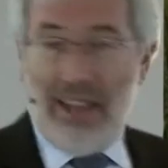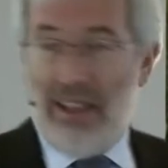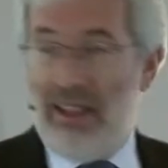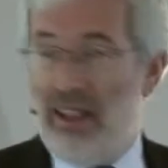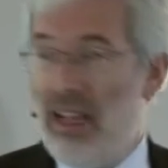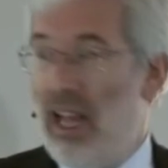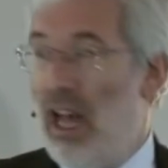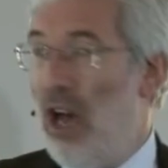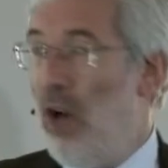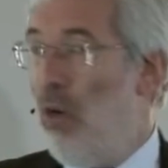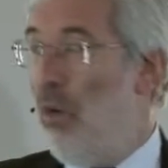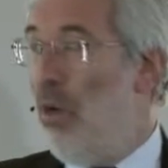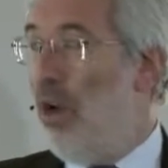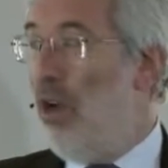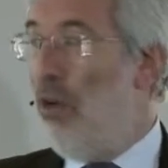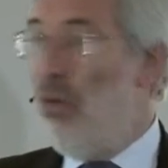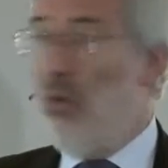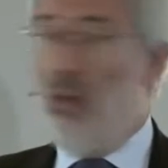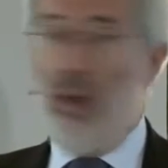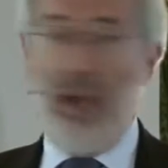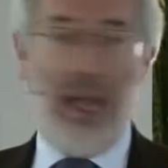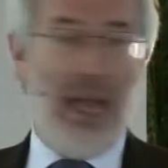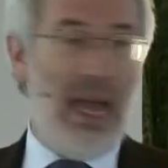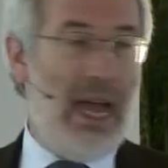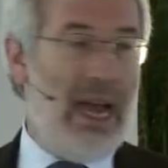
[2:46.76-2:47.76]
now when
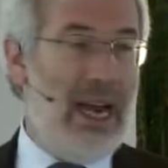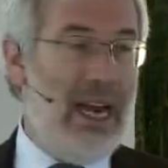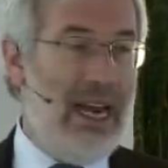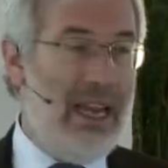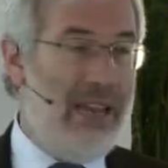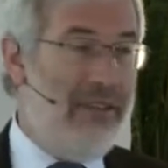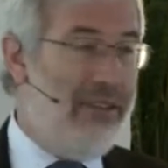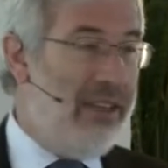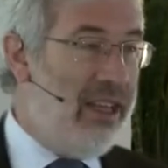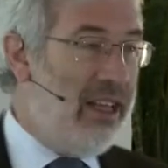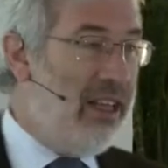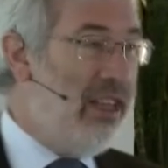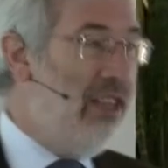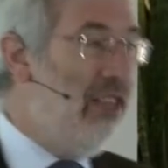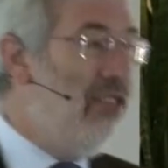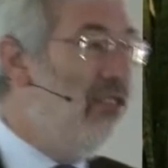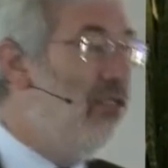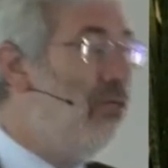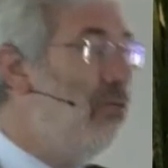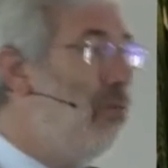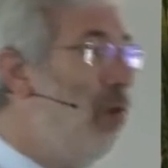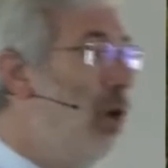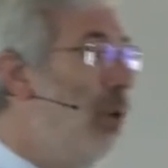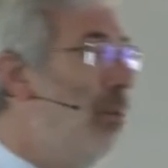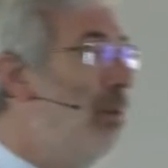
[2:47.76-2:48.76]
we are living this
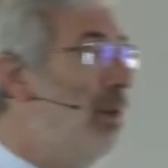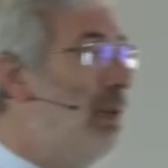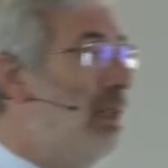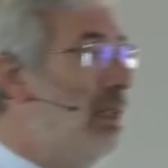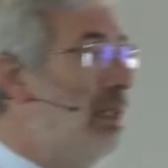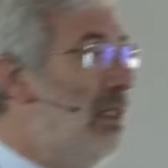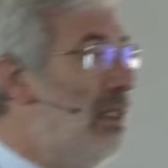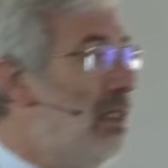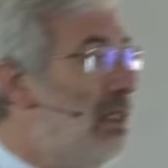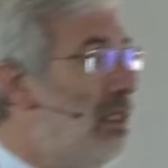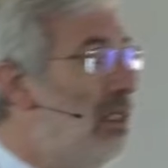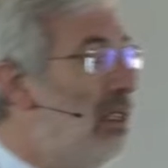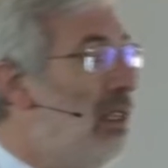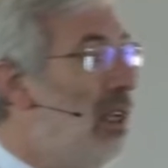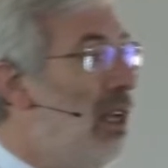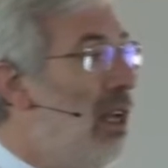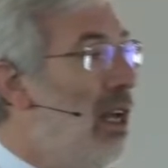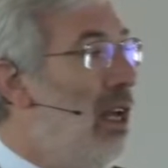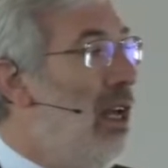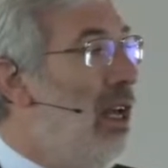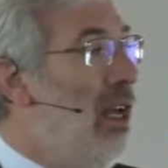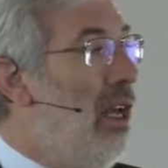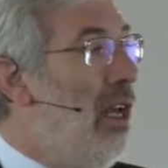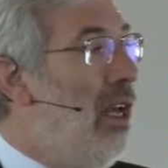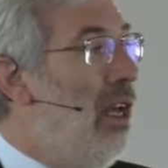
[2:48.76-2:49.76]
moment,
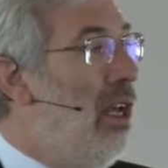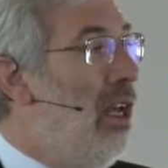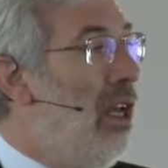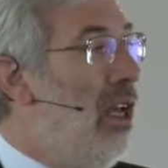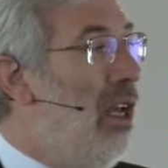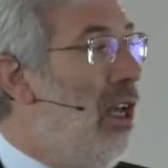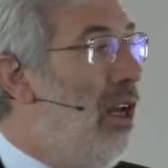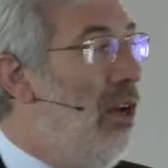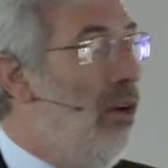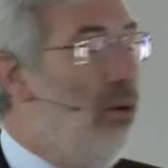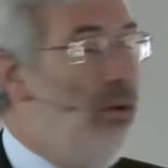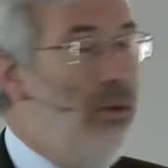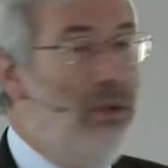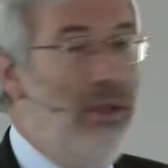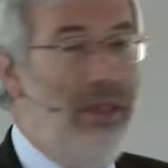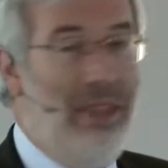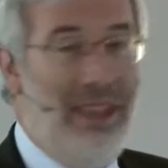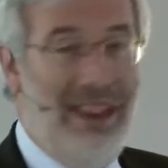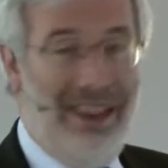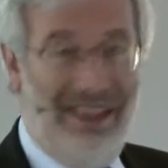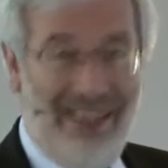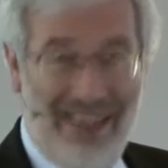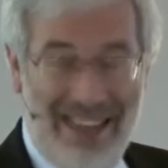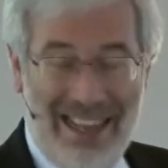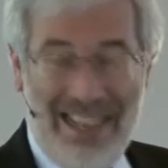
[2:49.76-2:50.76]

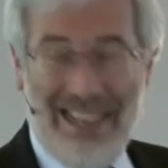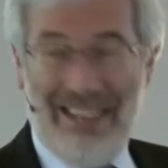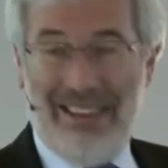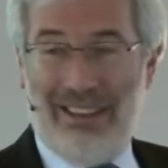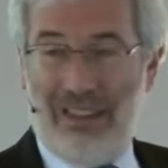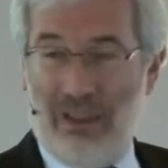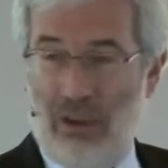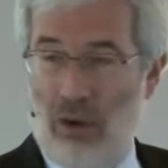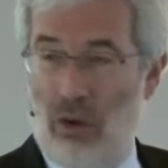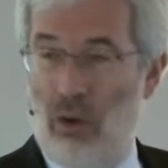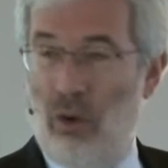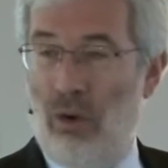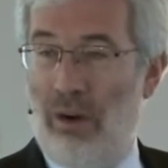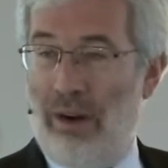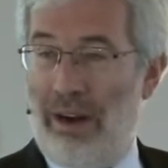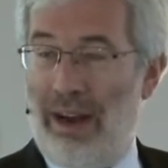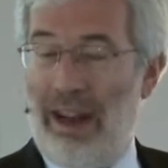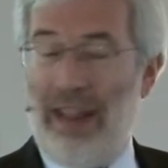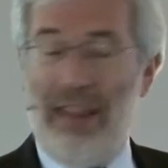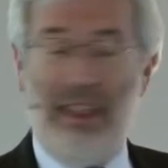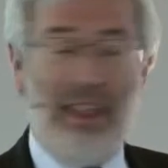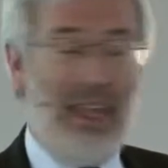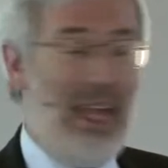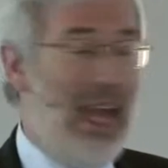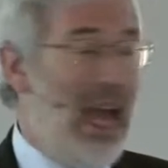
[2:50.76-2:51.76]
there is
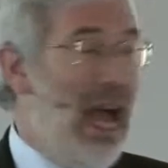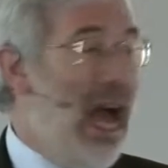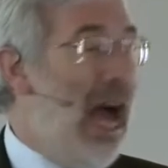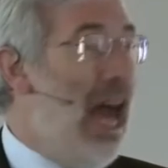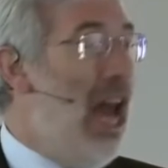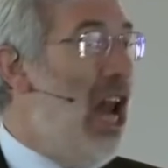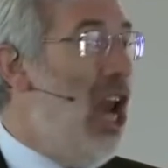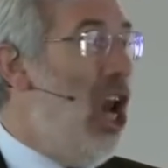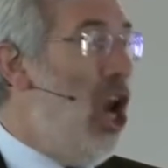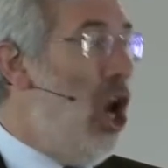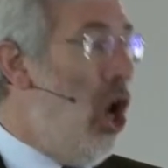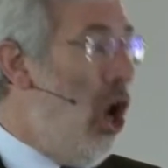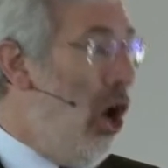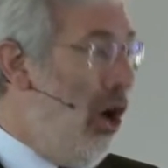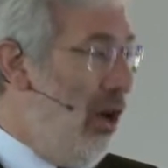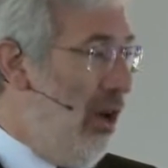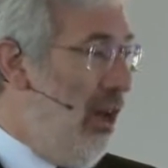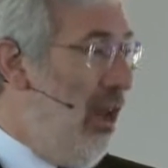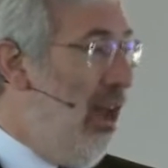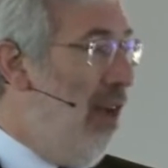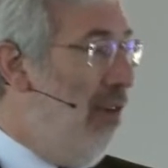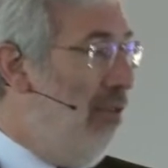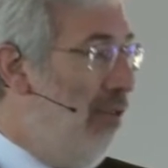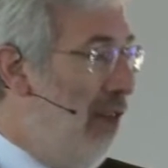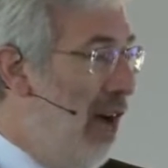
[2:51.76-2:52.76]
already a lot
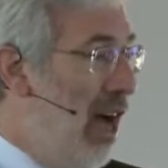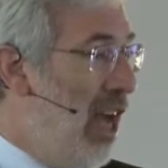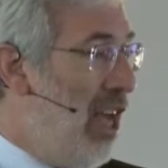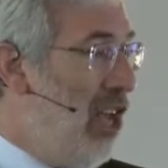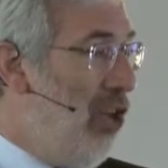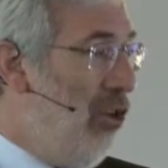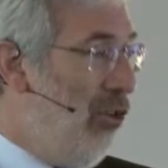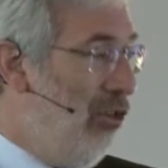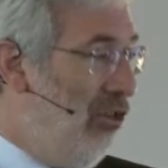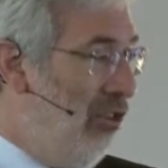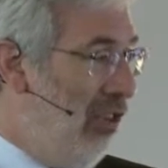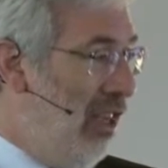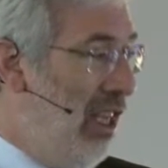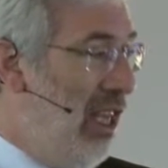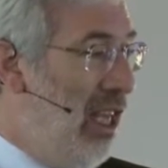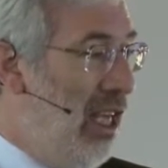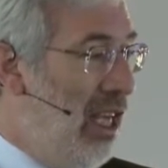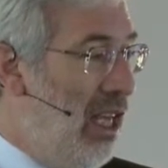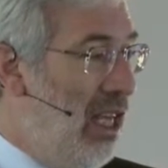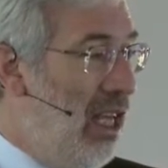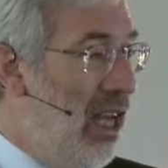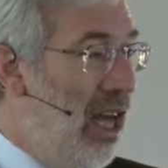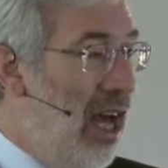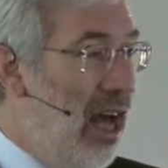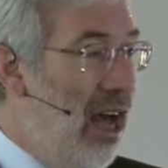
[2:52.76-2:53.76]
of IoT,
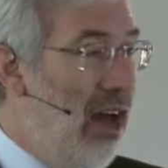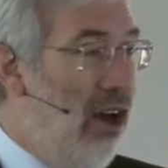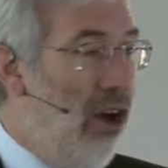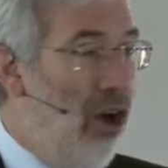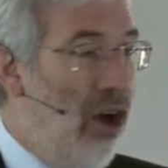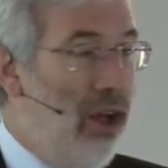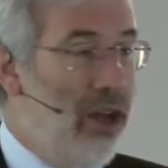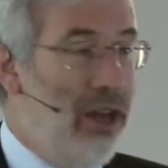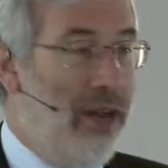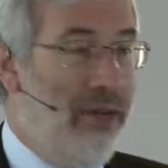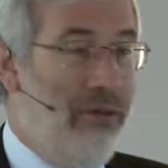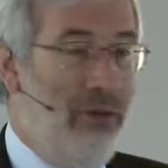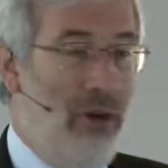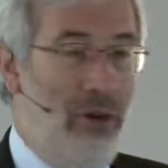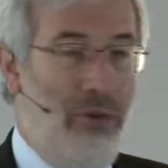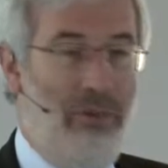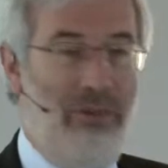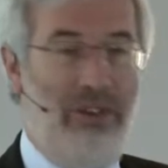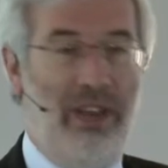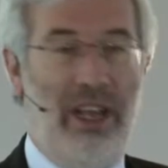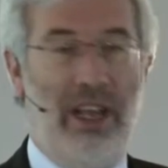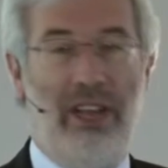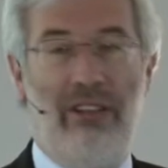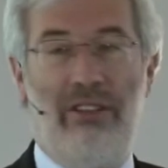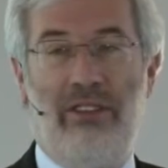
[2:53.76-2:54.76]
a lot of
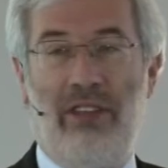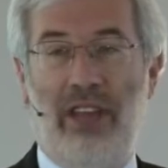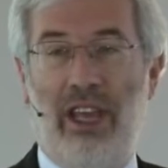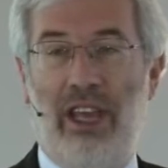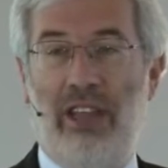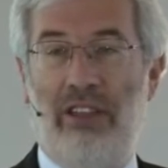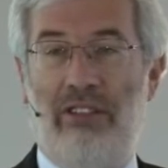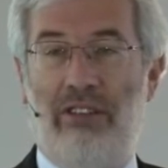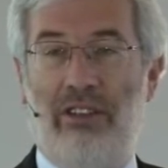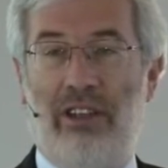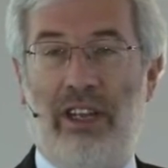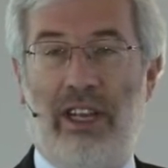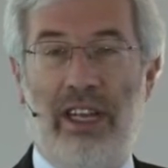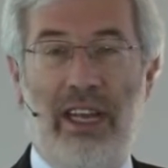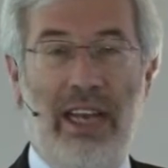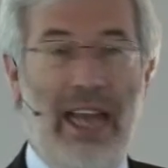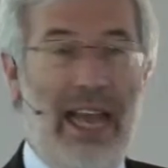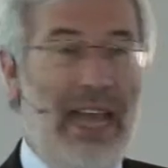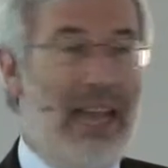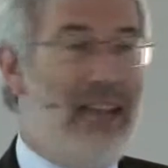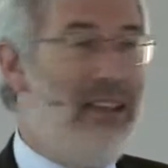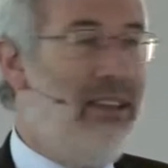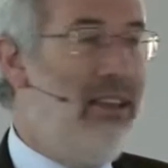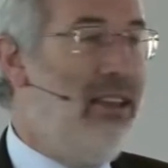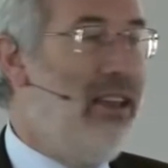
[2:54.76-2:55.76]
objects
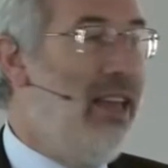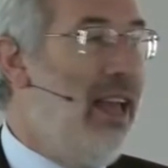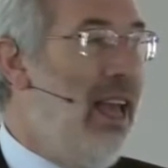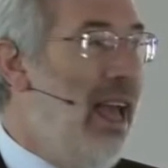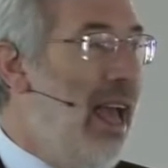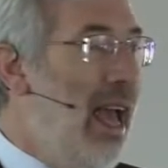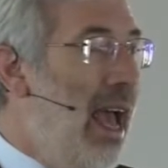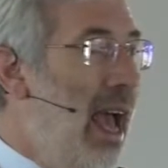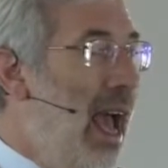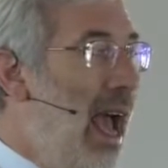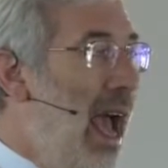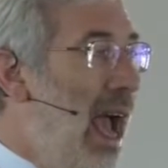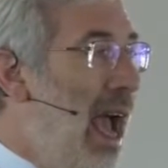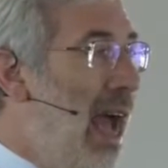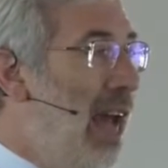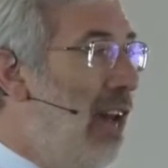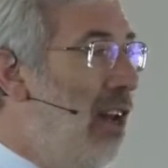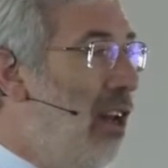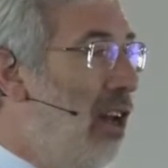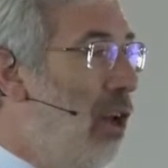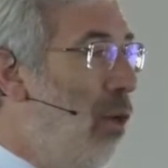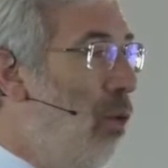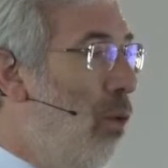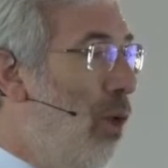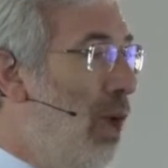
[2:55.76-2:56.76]
interconnected, and
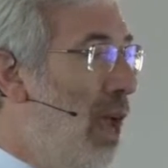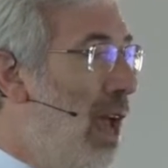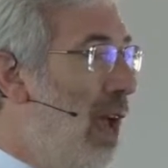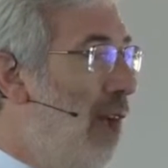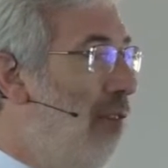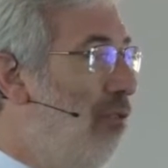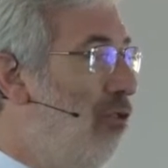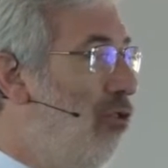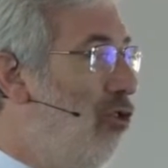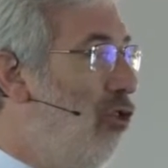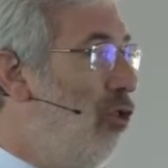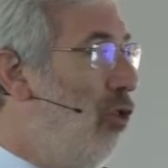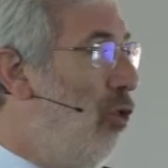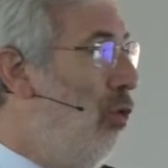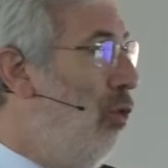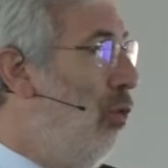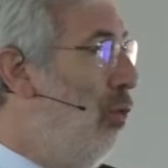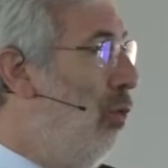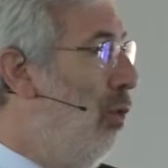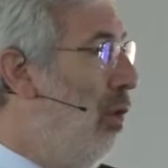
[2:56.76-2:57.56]
we have to